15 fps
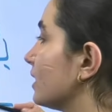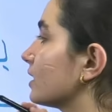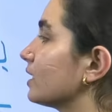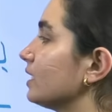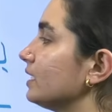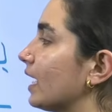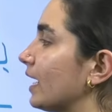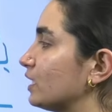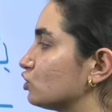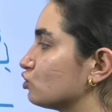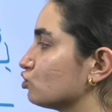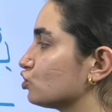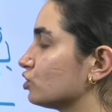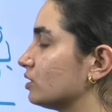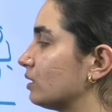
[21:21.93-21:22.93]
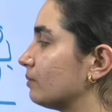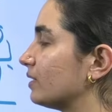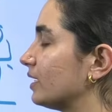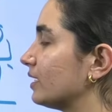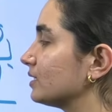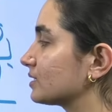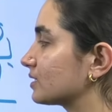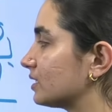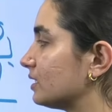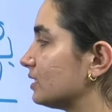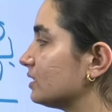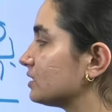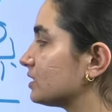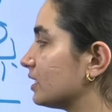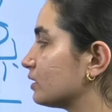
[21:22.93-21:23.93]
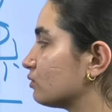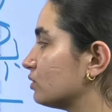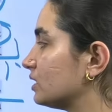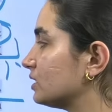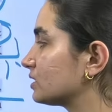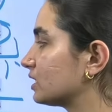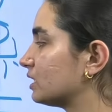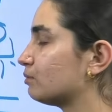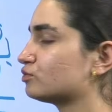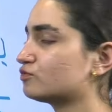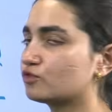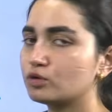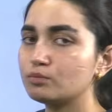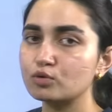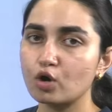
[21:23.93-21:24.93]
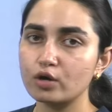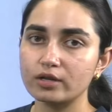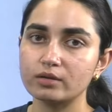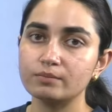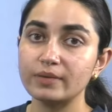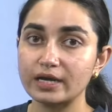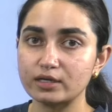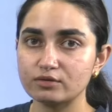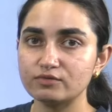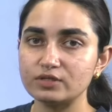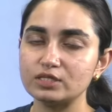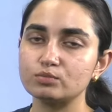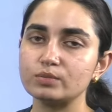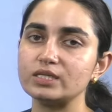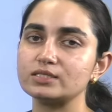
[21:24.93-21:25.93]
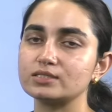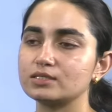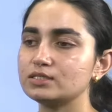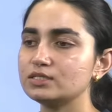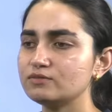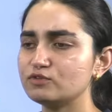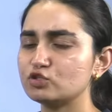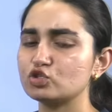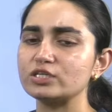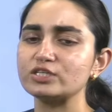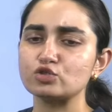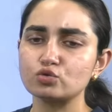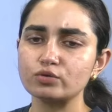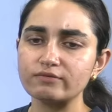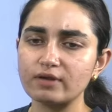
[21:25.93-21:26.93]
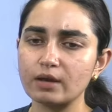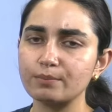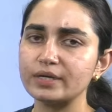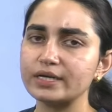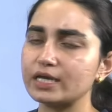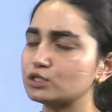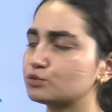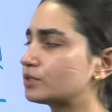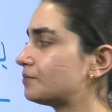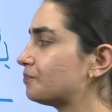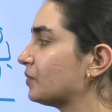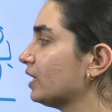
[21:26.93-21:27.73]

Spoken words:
Green Hydrogen, embedding skills into these schemes for a broader impact of these many skills, and which leads to development as well.